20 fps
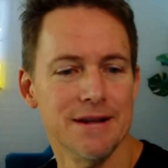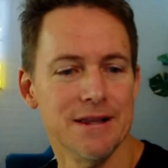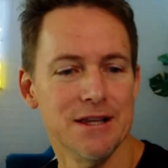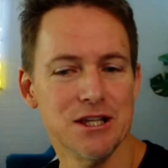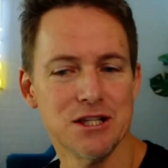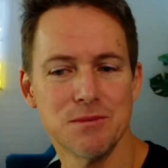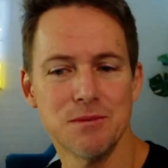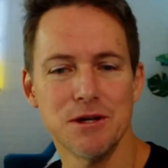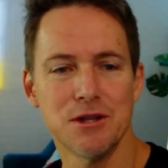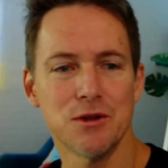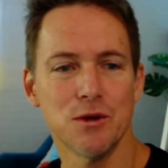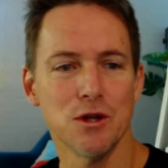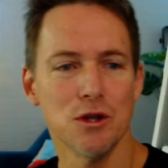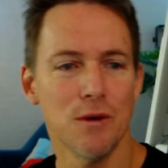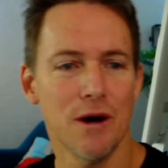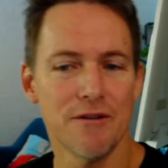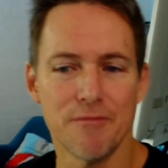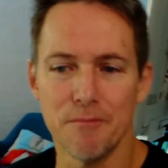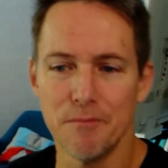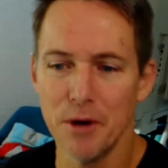Elizabeth, all the
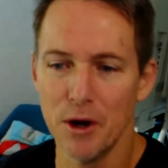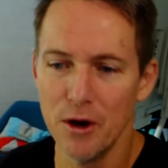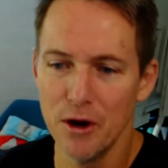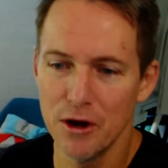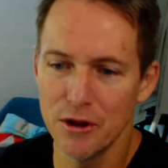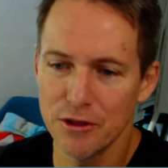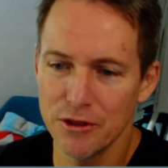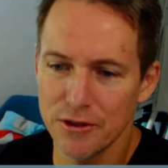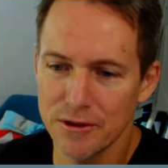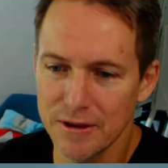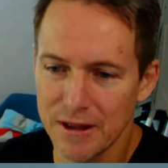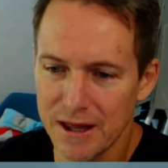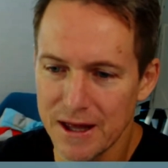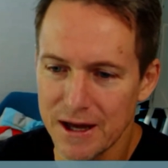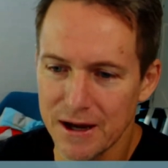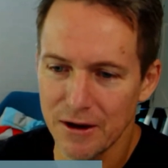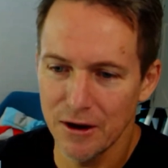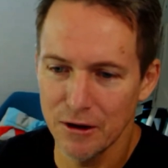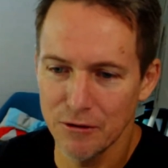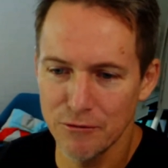way from Perth,
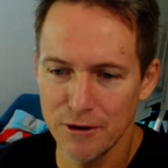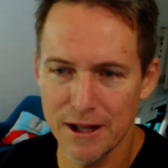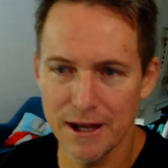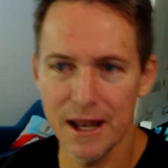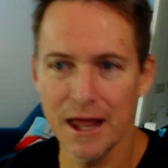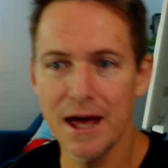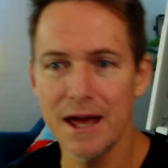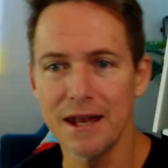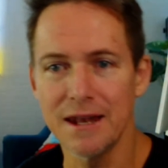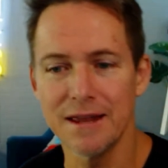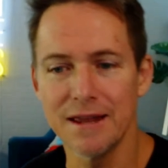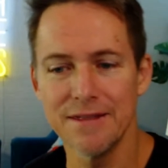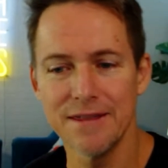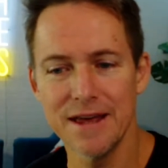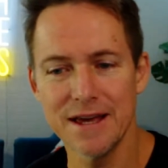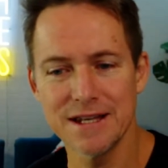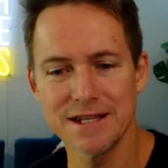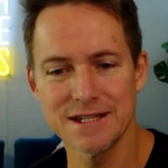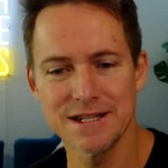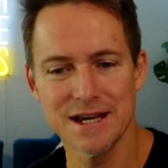I'll run late, and
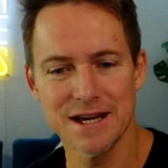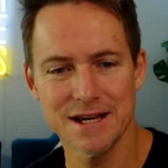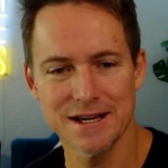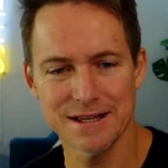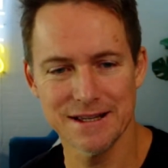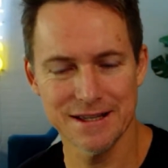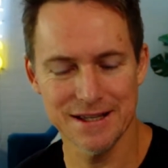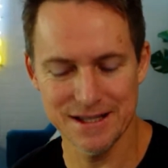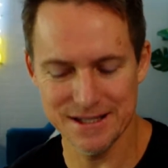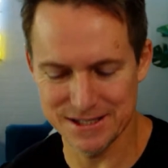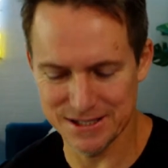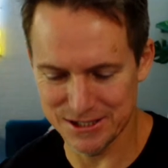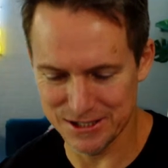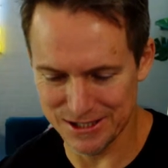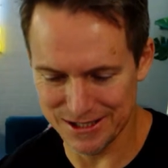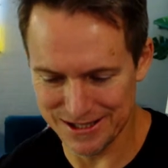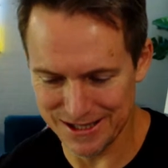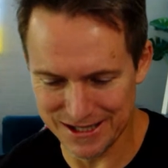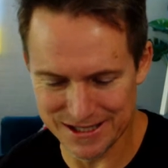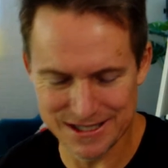
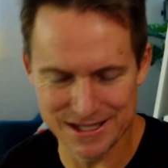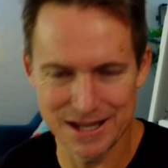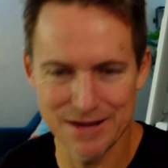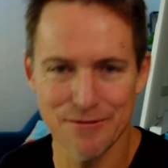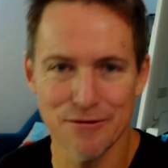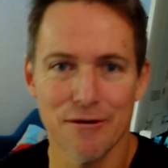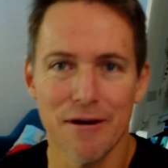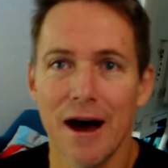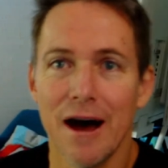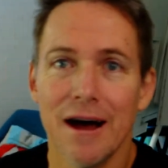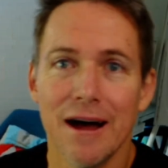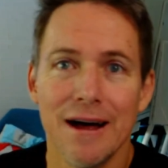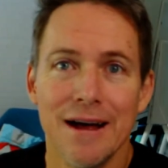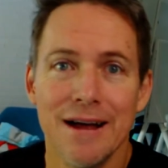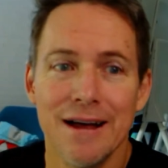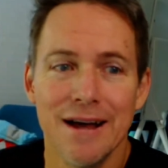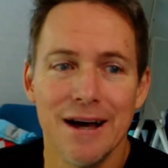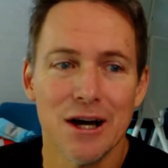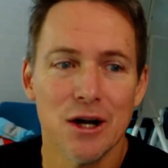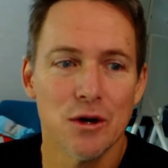that's never a
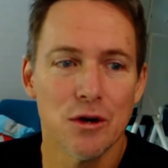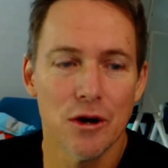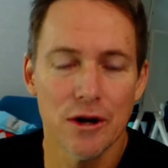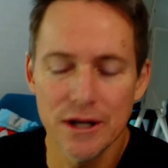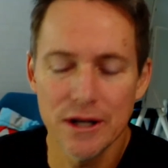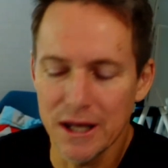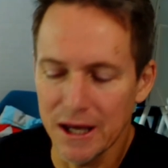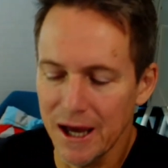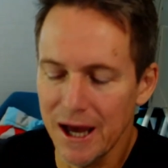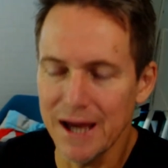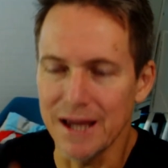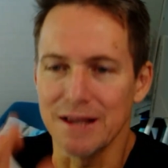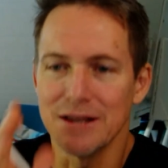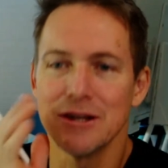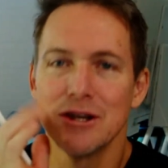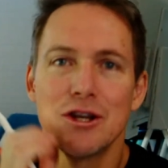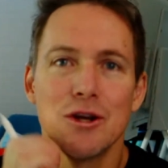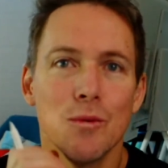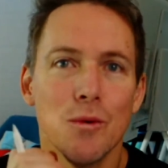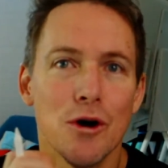good idea. Hey,
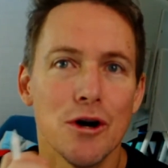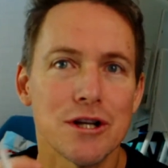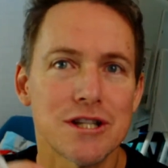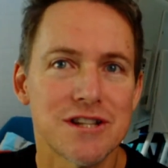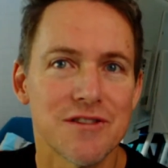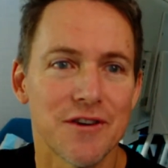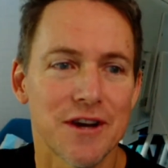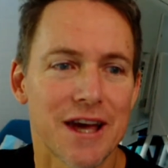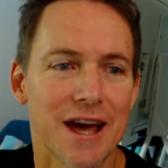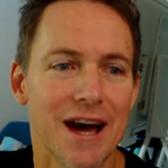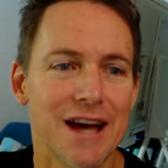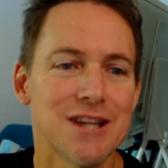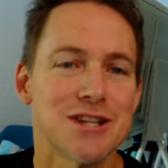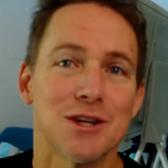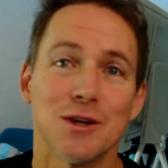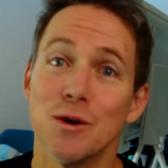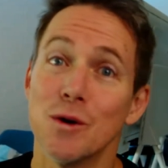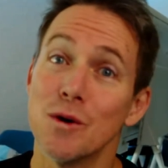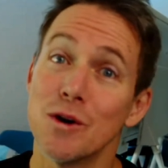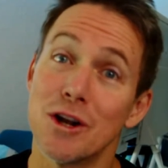
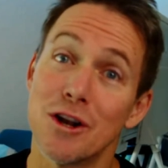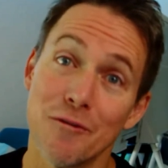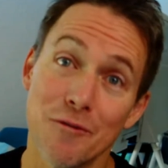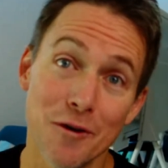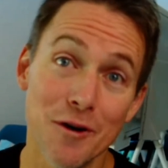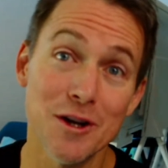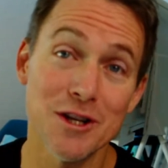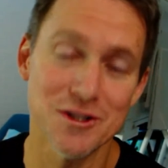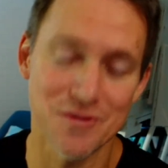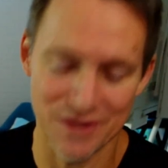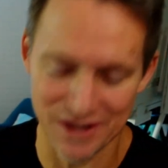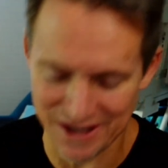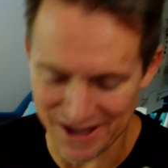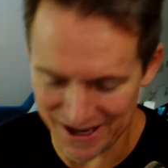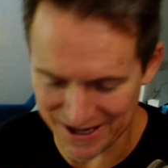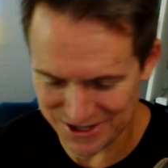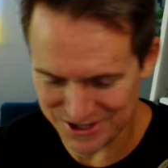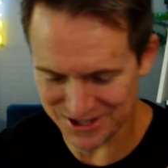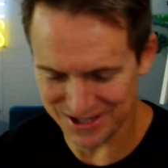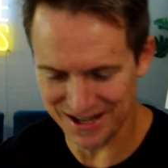diversification,
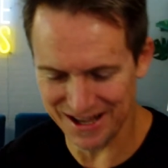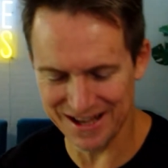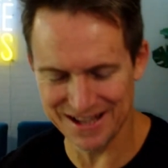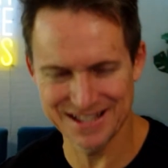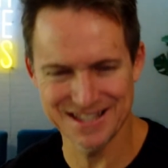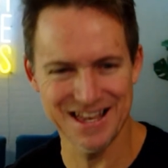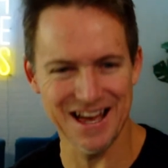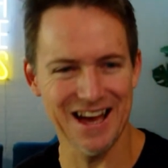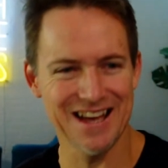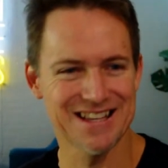as